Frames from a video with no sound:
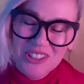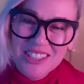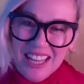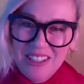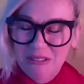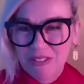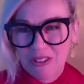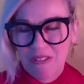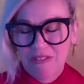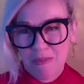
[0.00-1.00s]
take your foot
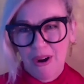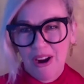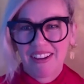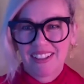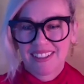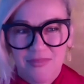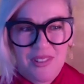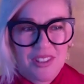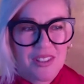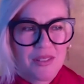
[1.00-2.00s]
off the brake.
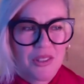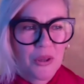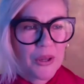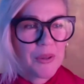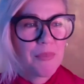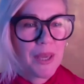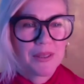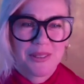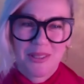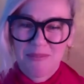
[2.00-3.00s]
Just, you know,
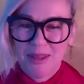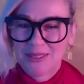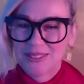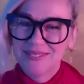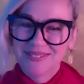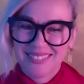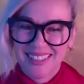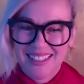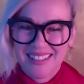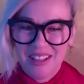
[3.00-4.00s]
pedal to the metal.
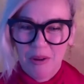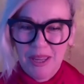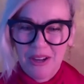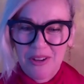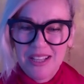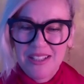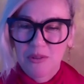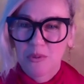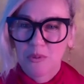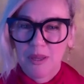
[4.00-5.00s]
In some areas,
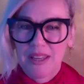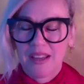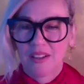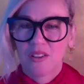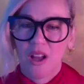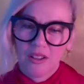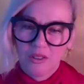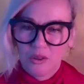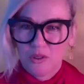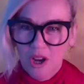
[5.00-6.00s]
it will be a
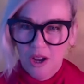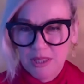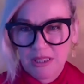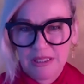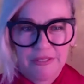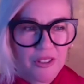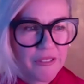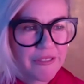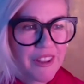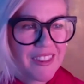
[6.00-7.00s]
good time to lift
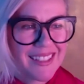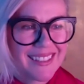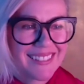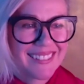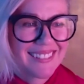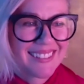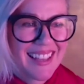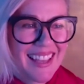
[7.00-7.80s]
off with things.